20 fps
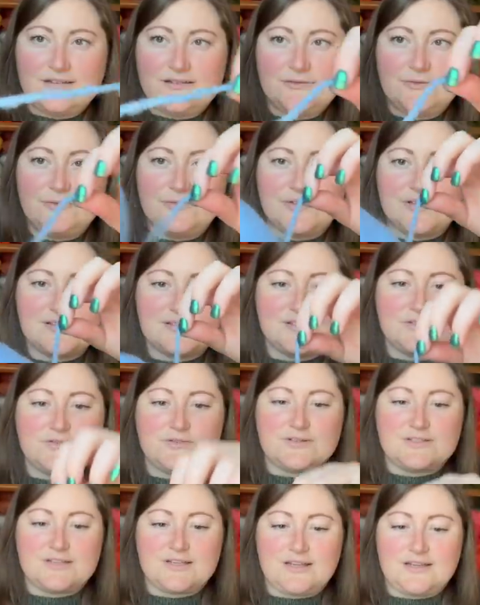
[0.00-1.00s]
Ooh, that's
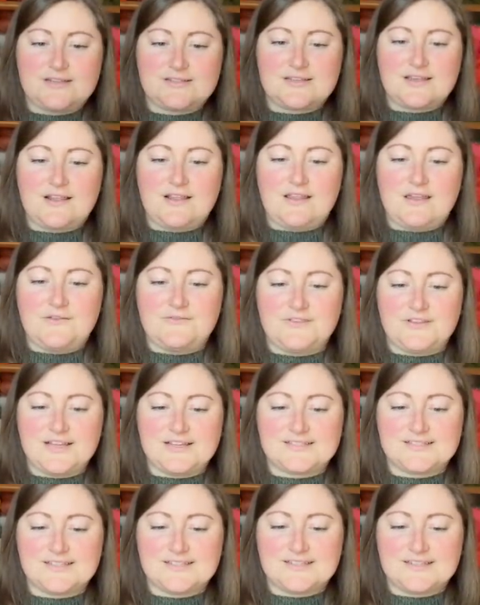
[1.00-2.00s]
interesting. It's got a lot of
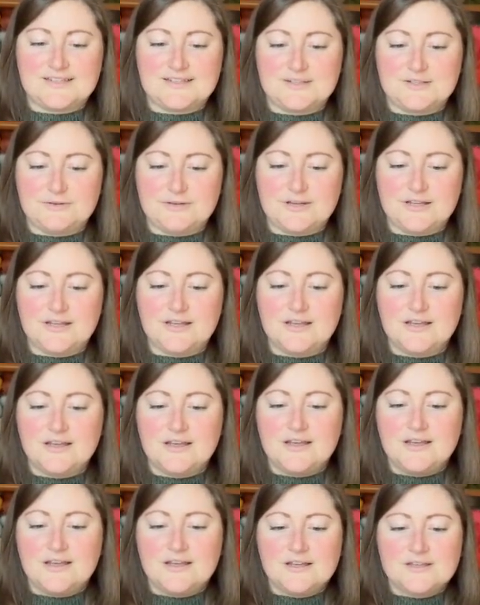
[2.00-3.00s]
elasticity to it.
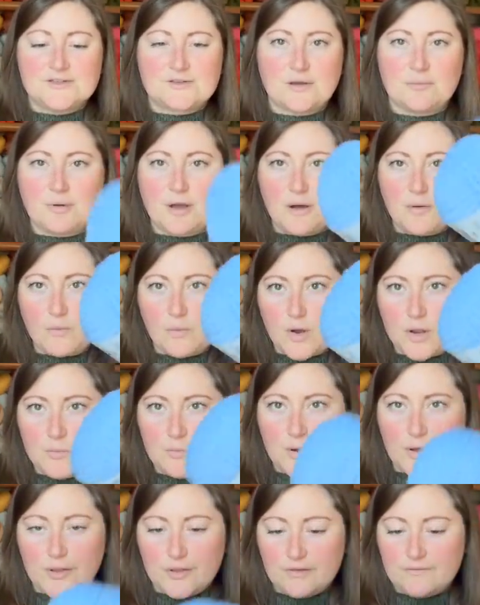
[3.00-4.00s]
So I bought 1
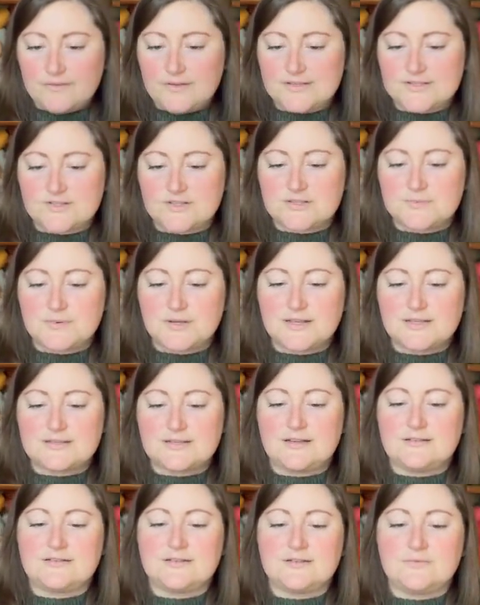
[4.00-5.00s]
ball of this just because I
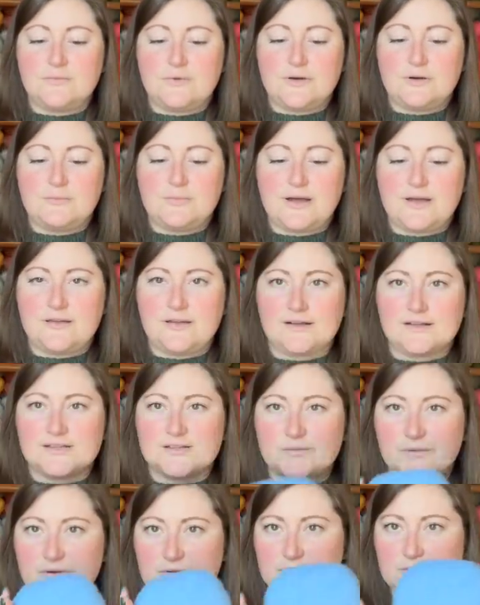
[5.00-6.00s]
didn't want to buy like a
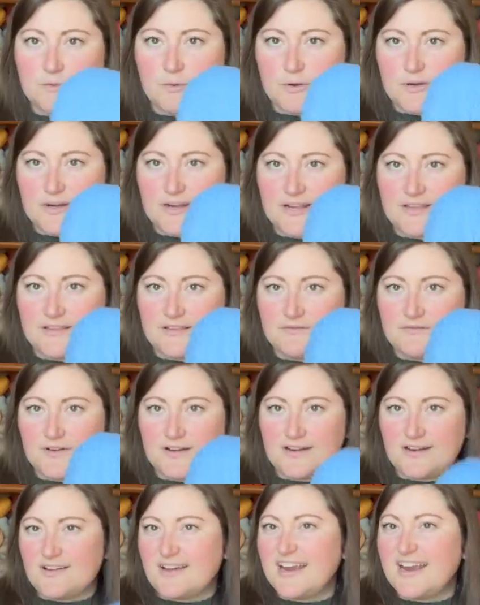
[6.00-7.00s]
sweater's quantity and then
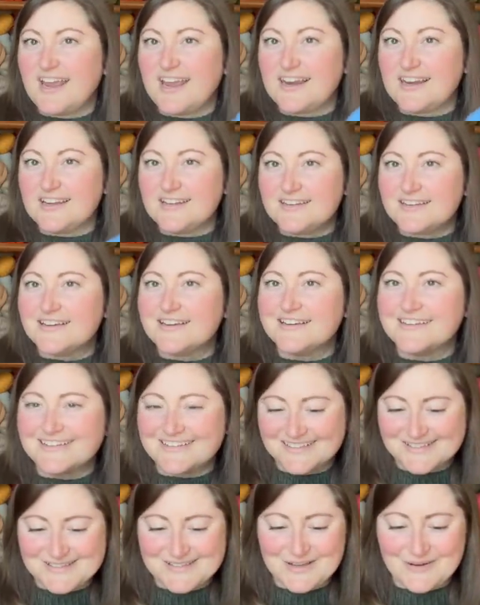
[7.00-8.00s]
find out I hate it.
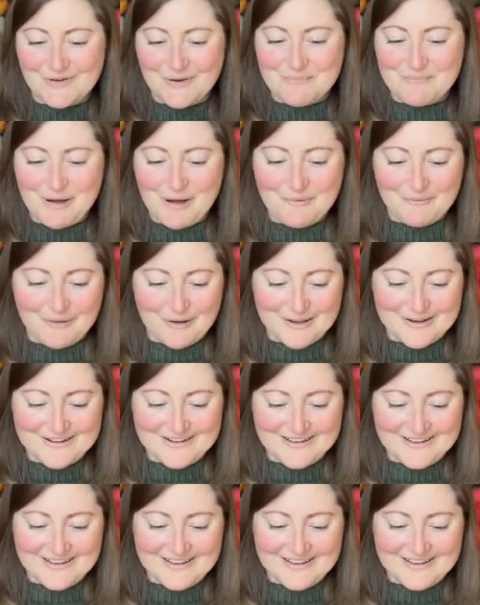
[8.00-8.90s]
So I bought 1.